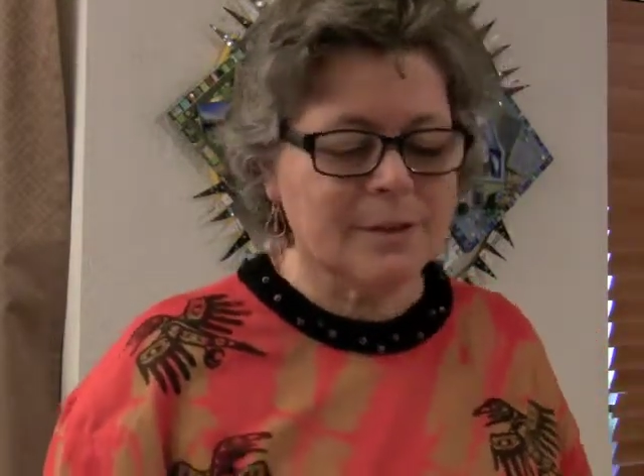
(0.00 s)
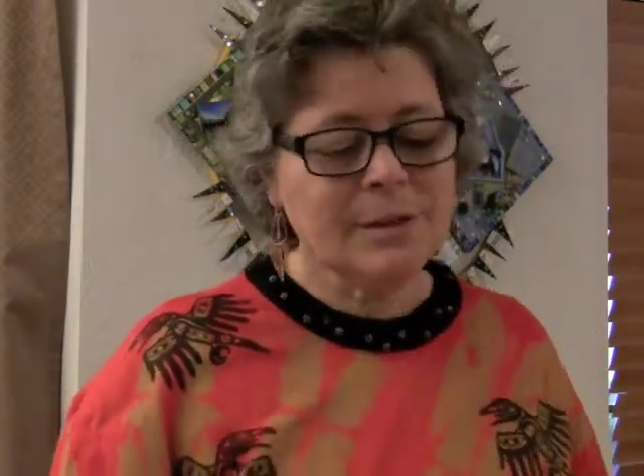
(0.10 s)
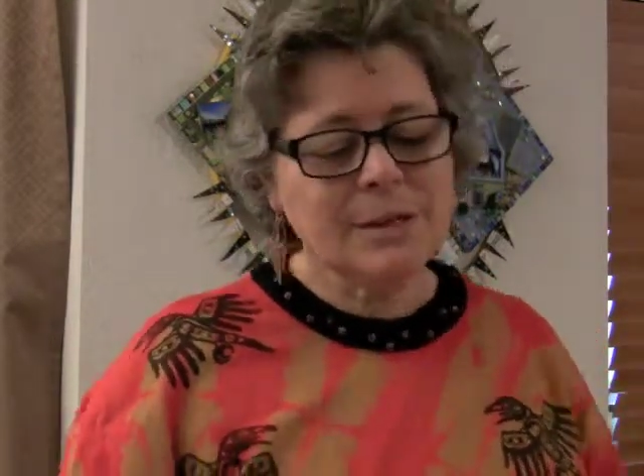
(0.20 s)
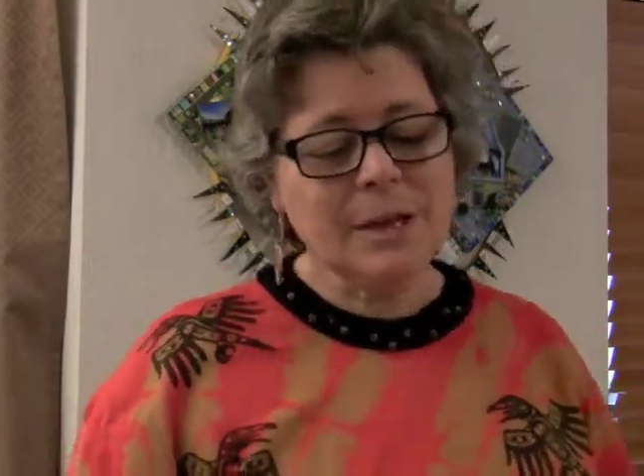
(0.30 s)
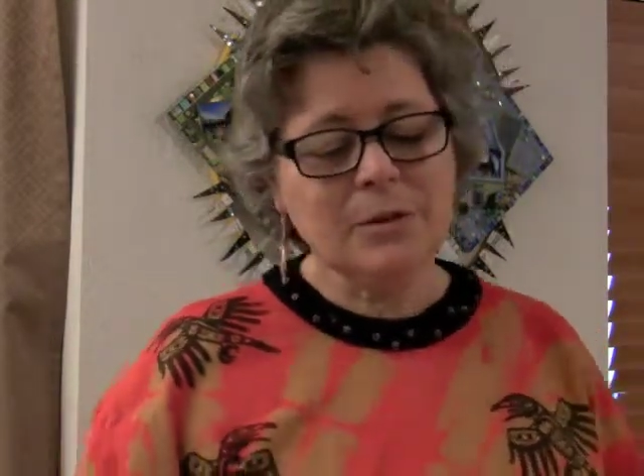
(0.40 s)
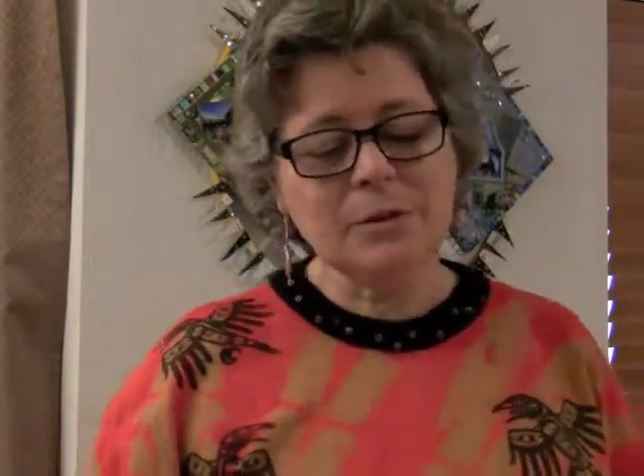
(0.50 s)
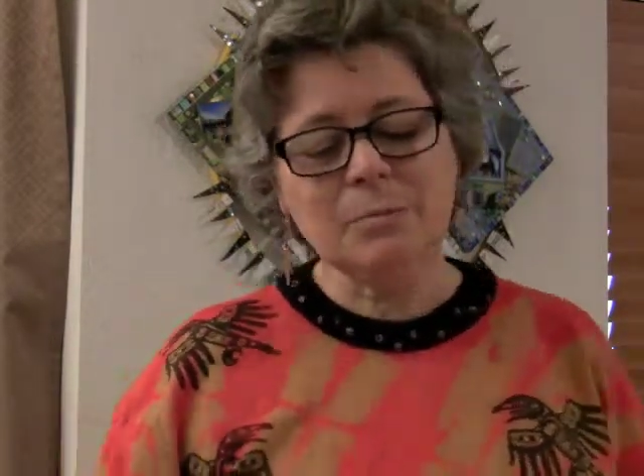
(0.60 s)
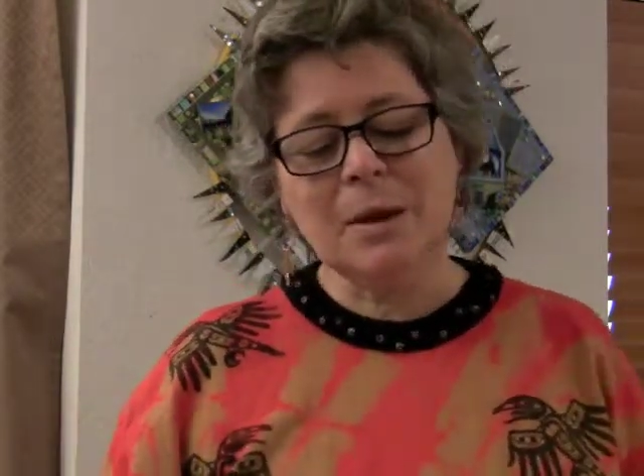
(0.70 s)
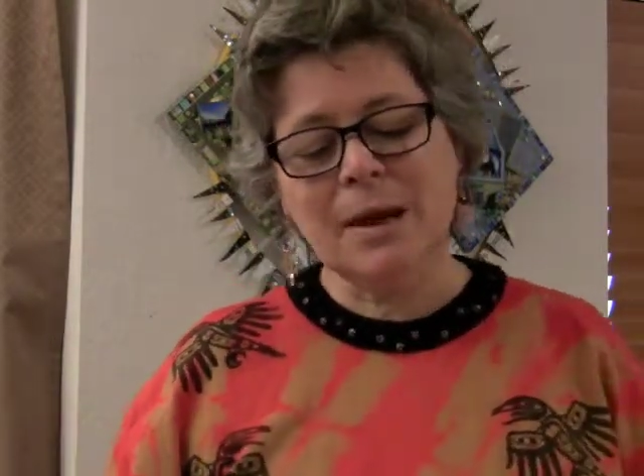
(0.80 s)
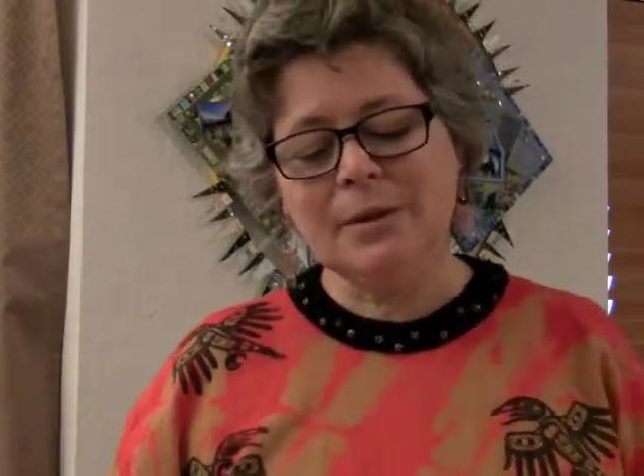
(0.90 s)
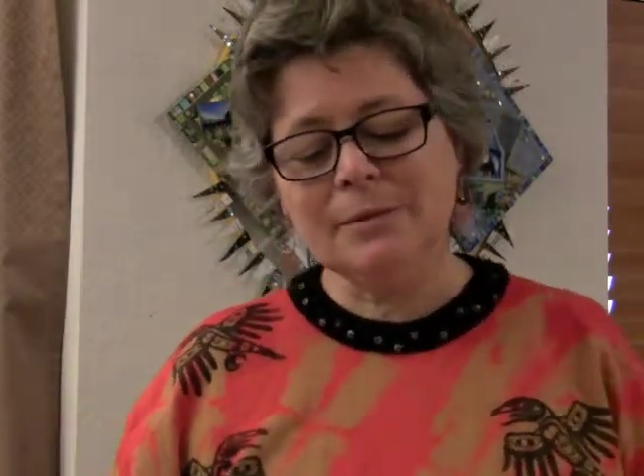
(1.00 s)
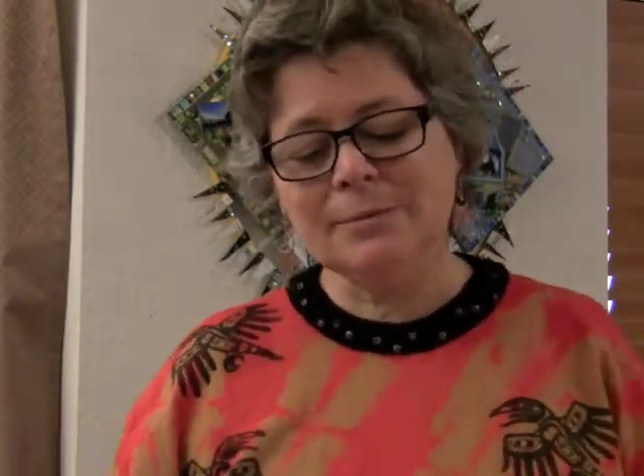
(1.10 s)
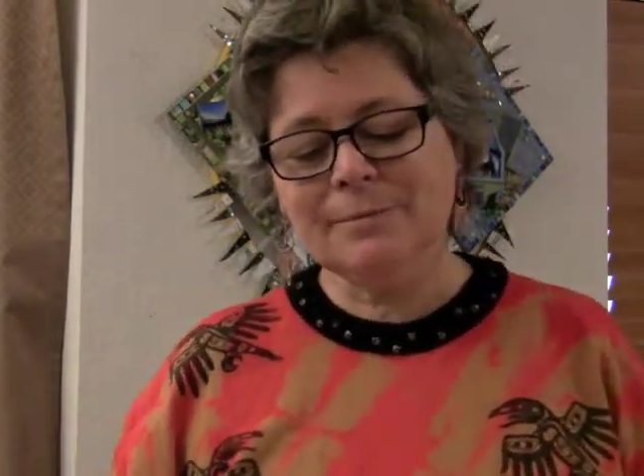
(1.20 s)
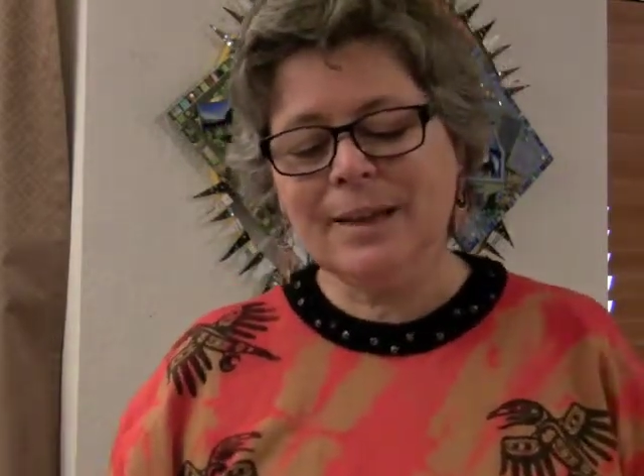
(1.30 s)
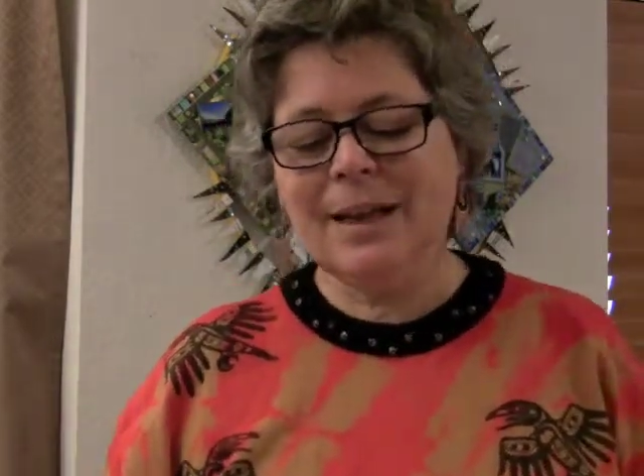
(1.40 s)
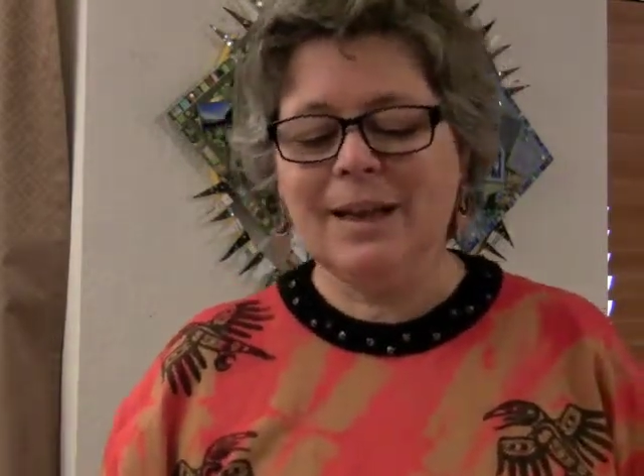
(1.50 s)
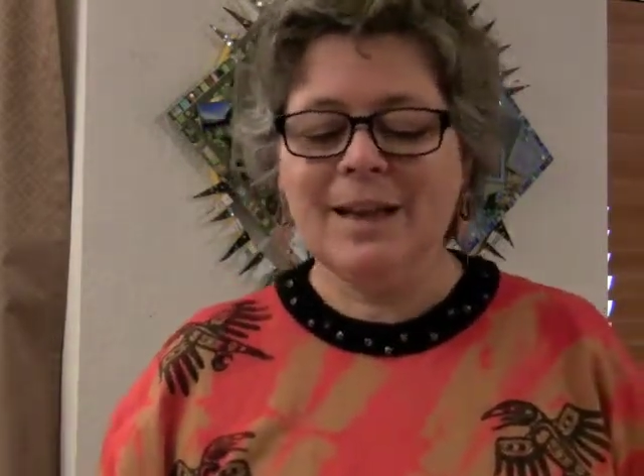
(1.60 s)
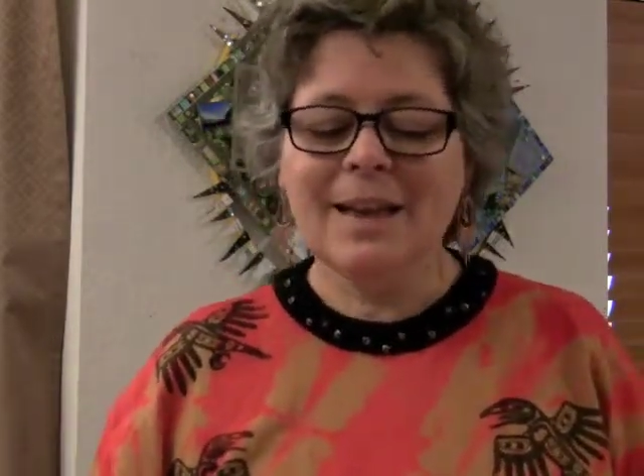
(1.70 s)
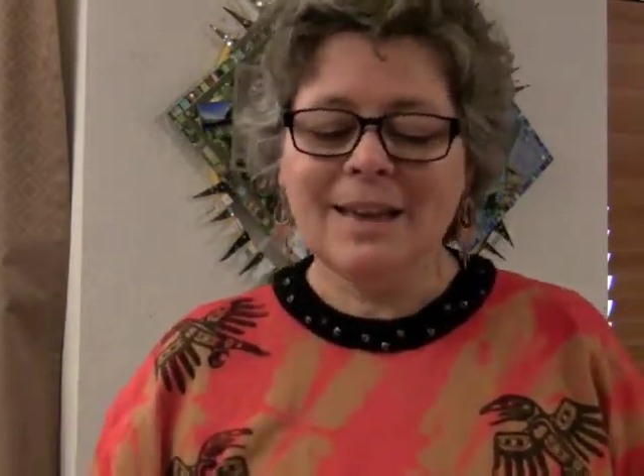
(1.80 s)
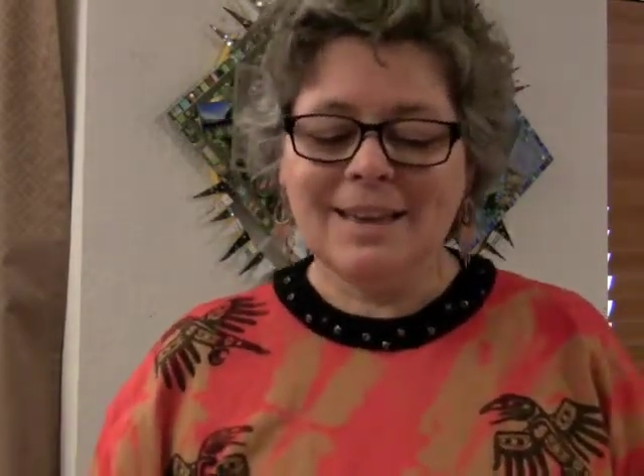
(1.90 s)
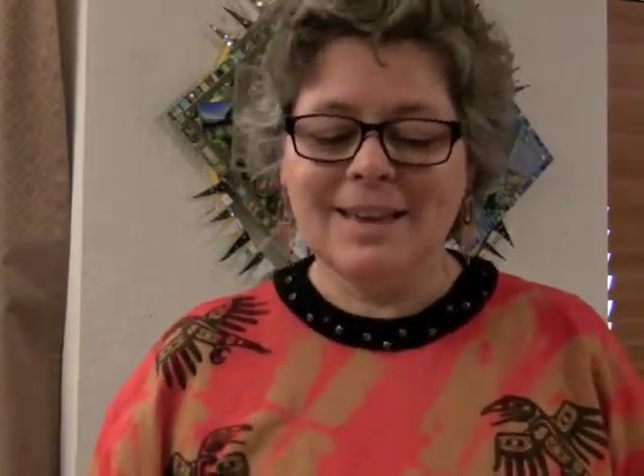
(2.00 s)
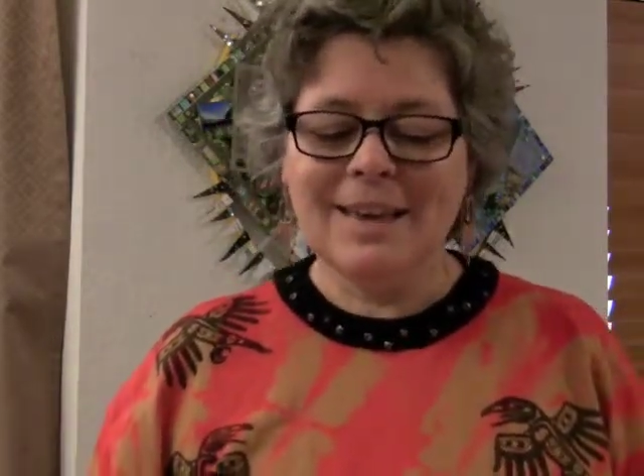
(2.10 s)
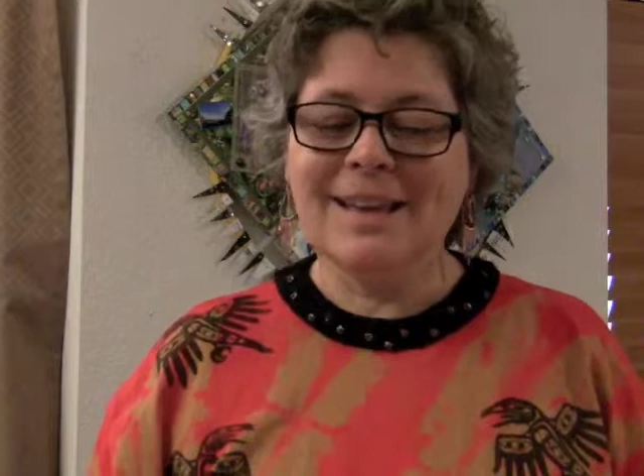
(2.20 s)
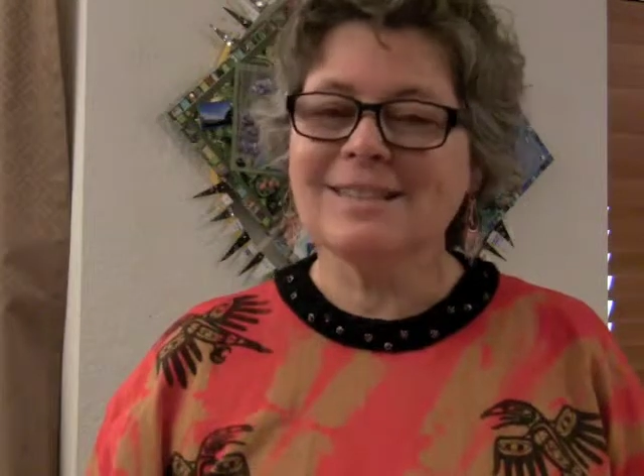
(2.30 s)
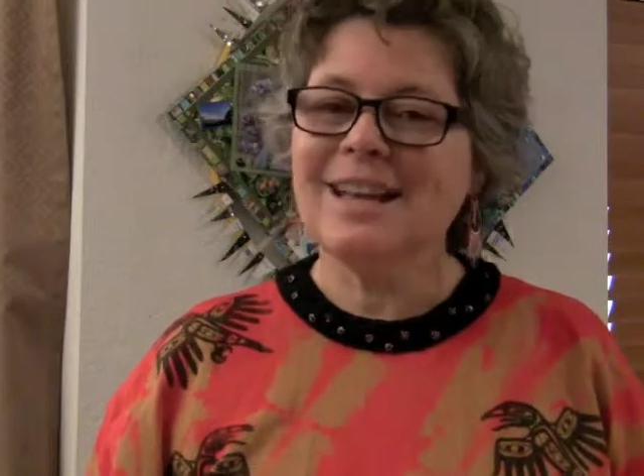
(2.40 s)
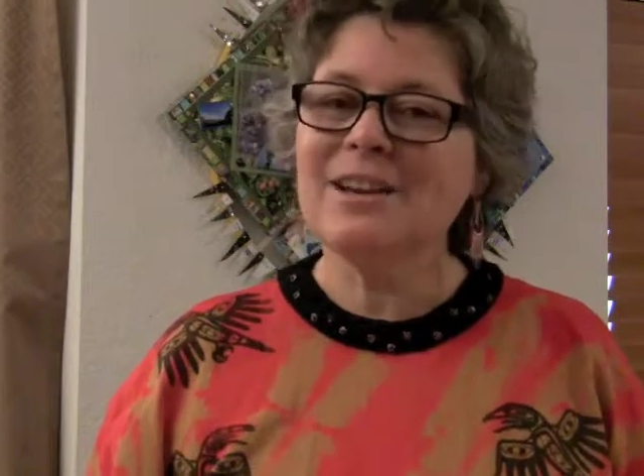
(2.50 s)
The teller smiled. Yes,